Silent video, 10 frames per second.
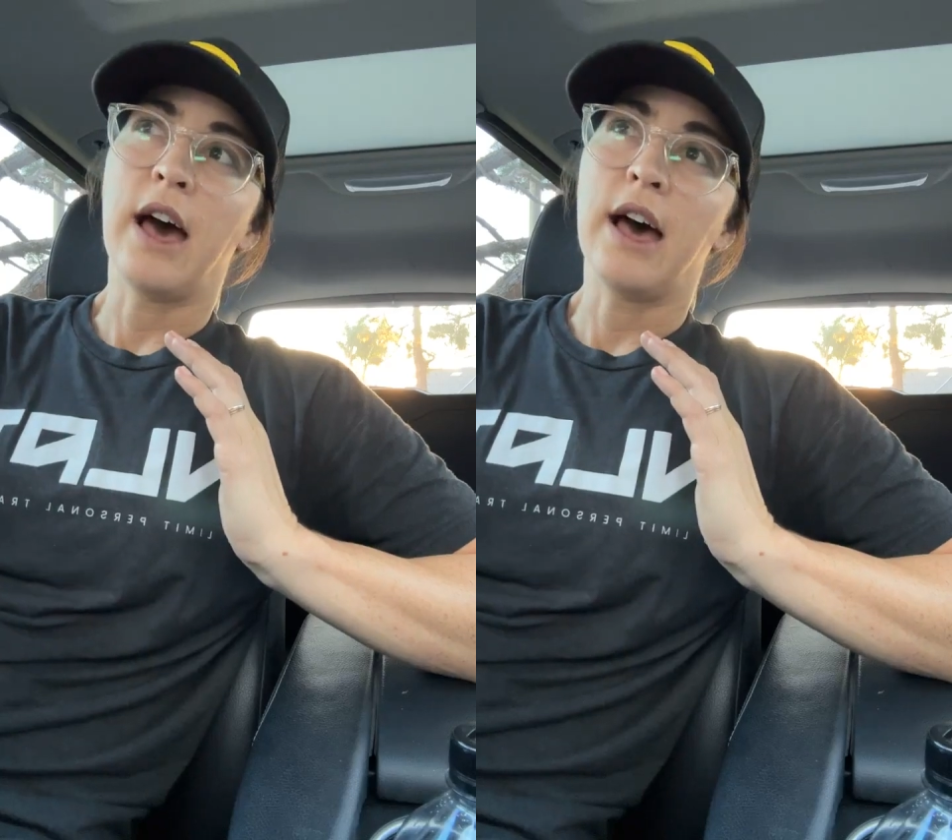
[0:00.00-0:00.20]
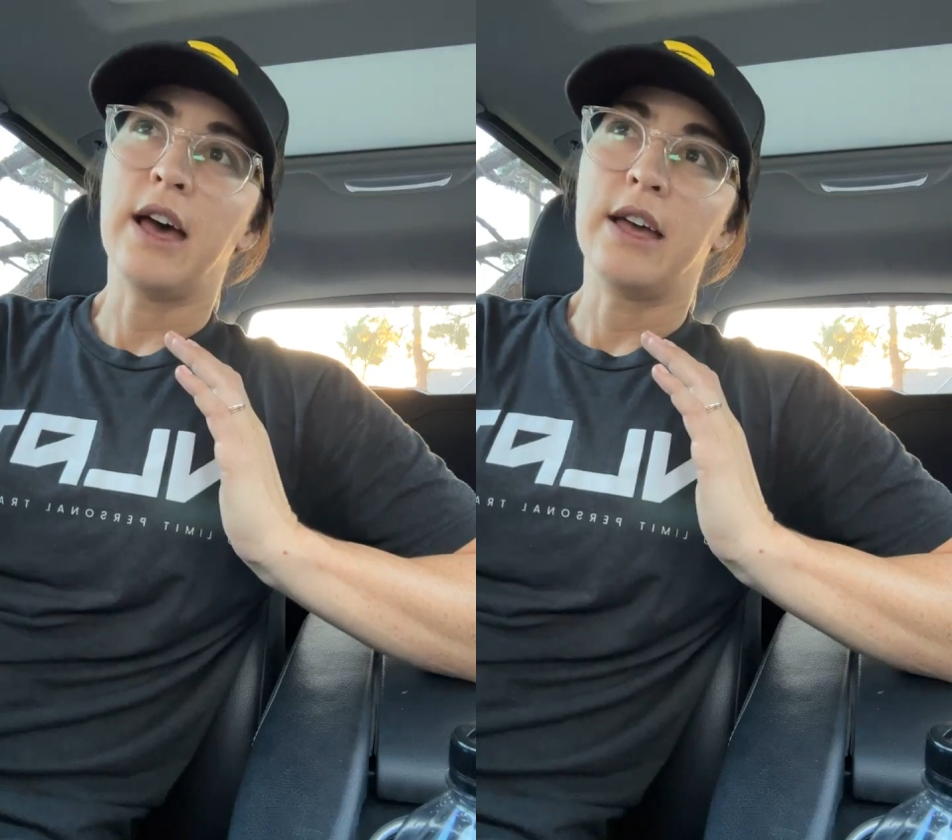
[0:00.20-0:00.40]

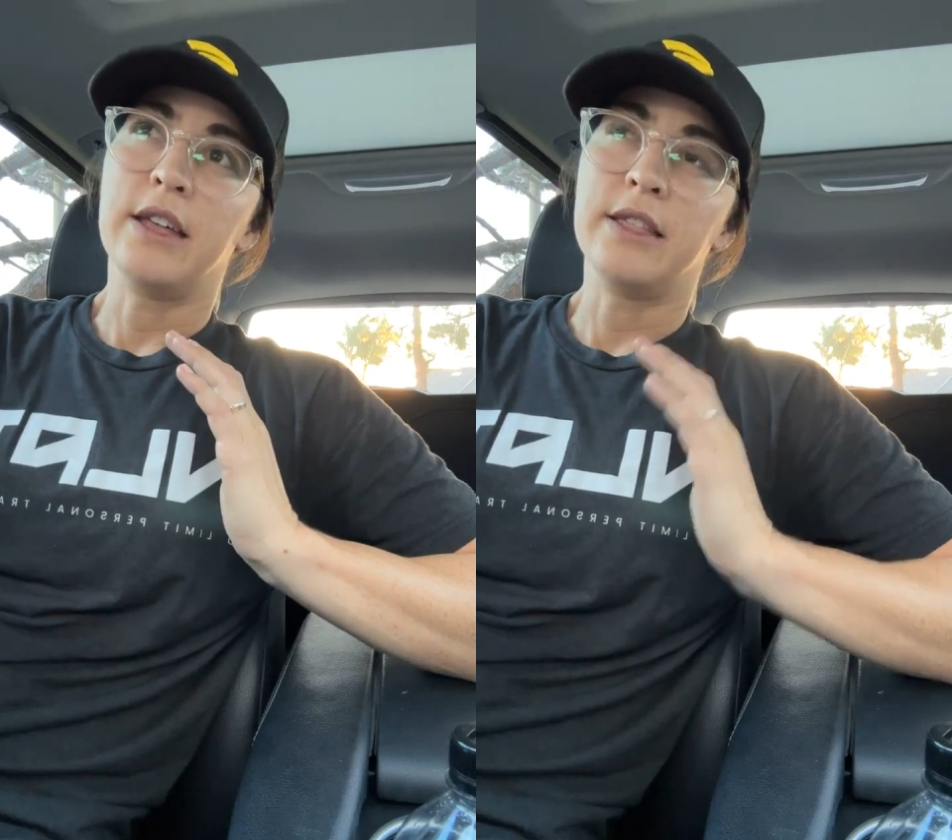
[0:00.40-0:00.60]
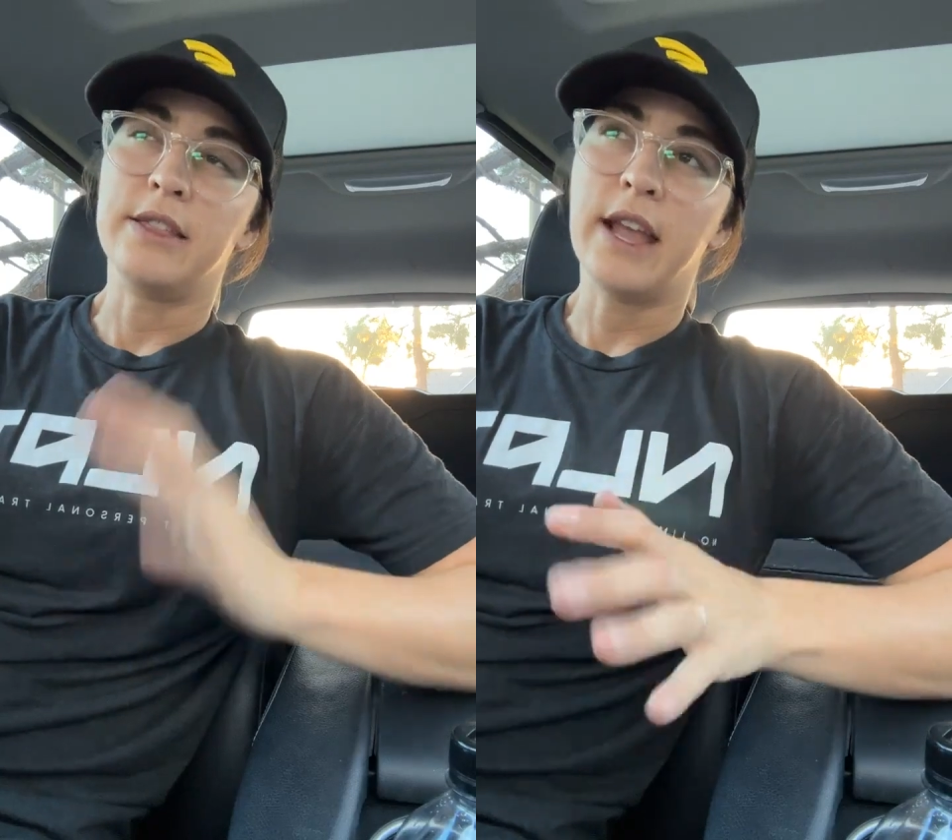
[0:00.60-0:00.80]

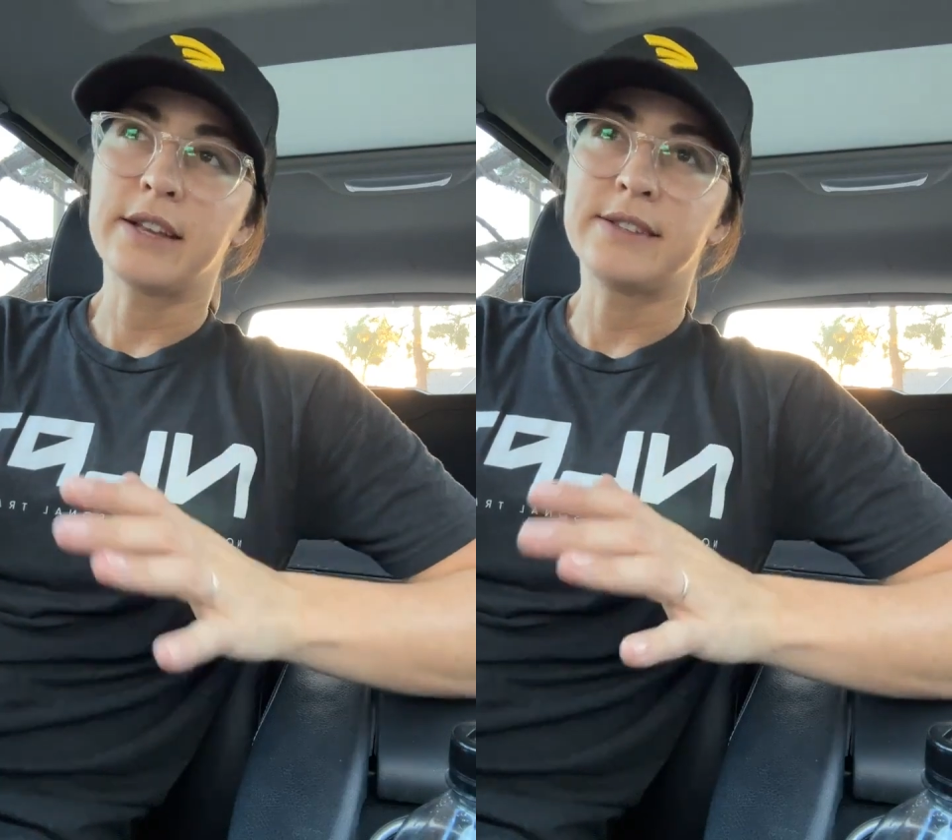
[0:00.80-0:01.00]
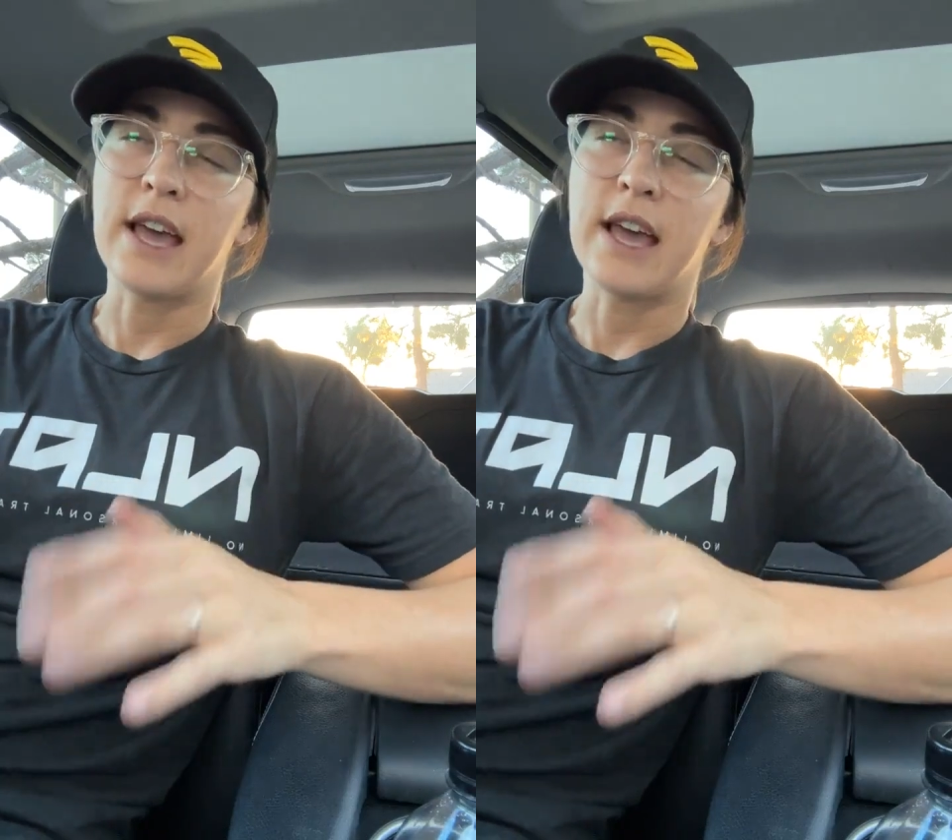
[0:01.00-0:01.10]
next